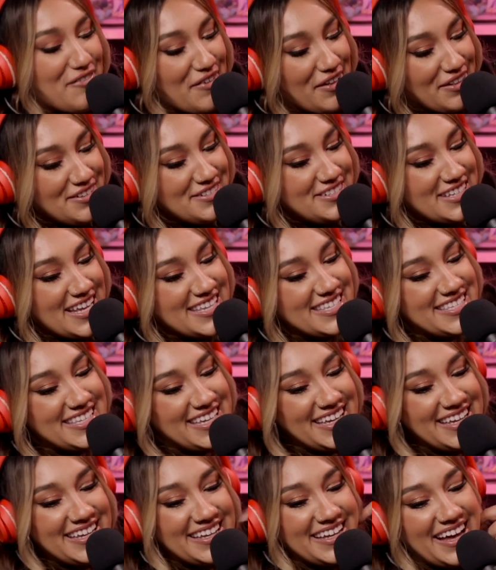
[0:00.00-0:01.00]
follow
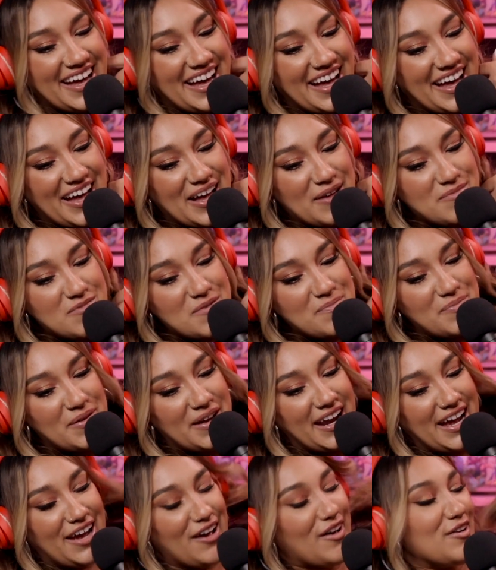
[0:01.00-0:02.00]
Desi,
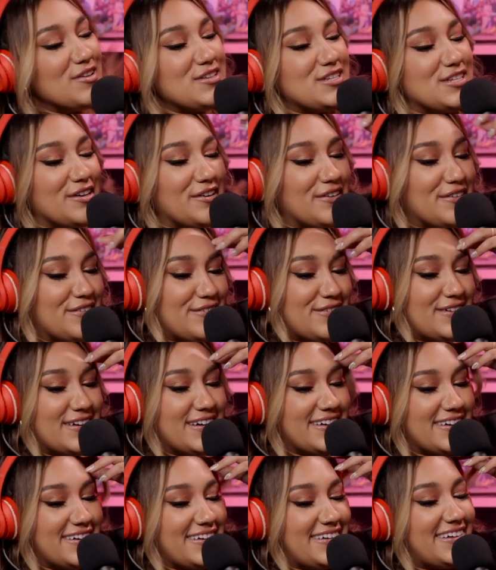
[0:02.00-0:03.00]
but I also,
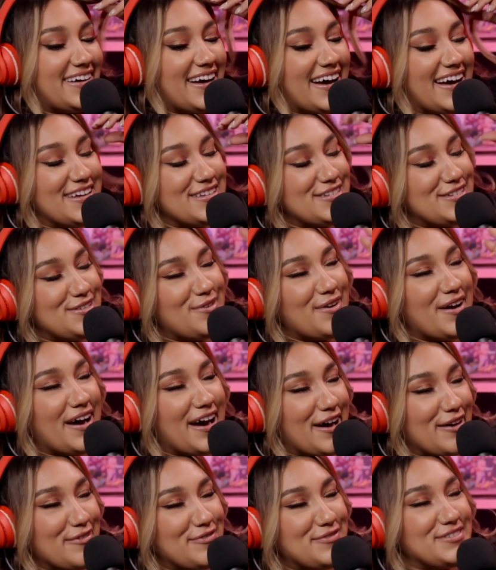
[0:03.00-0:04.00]
guys, you
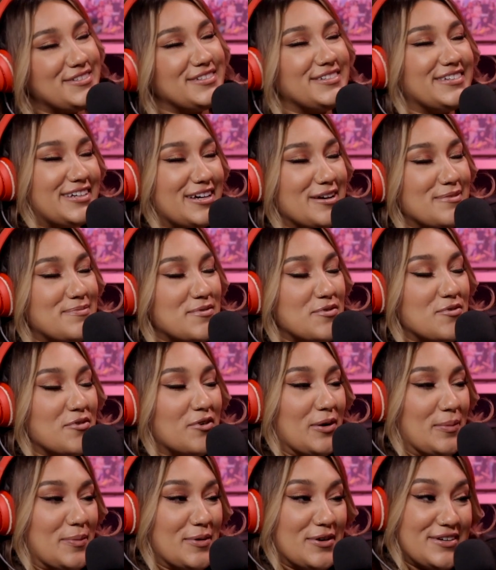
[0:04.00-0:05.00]
have to look up
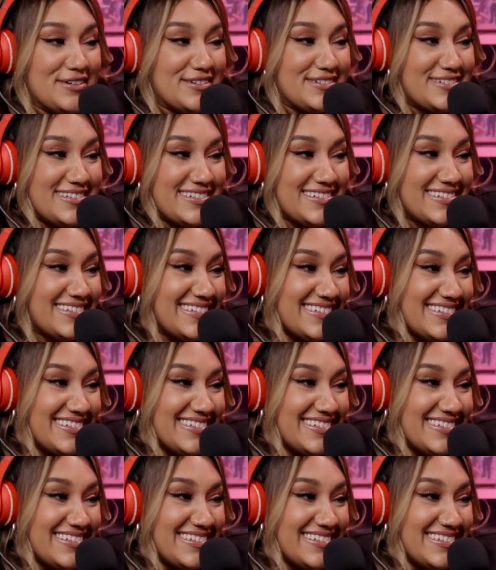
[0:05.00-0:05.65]
Norbert.